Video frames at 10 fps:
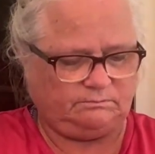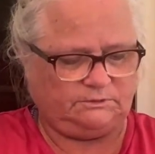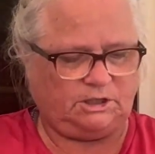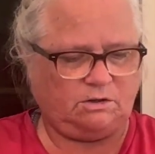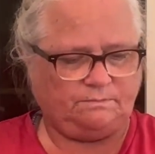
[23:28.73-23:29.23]

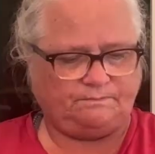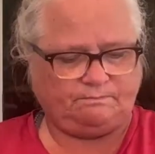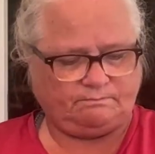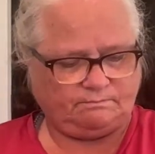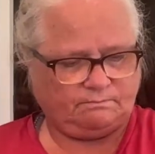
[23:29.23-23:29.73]
So
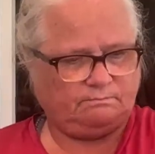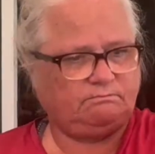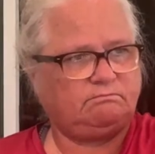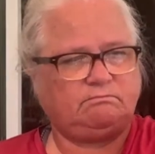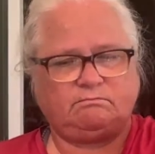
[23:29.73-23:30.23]

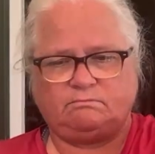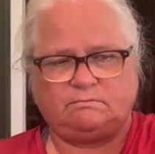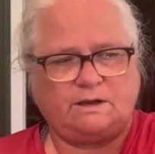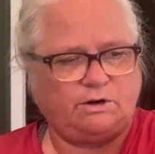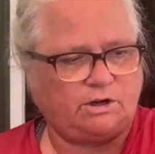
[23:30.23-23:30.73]

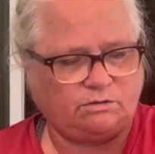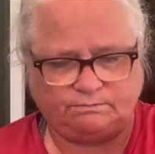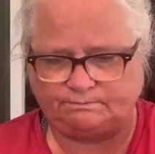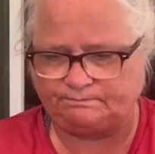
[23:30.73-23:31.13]
there we go.